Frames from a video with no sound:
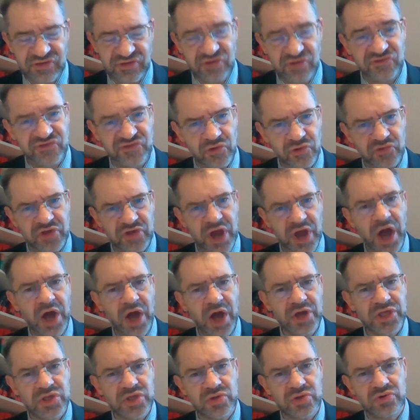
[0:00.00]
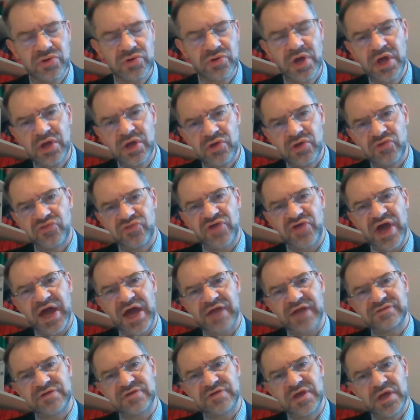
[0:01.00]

And so they argue that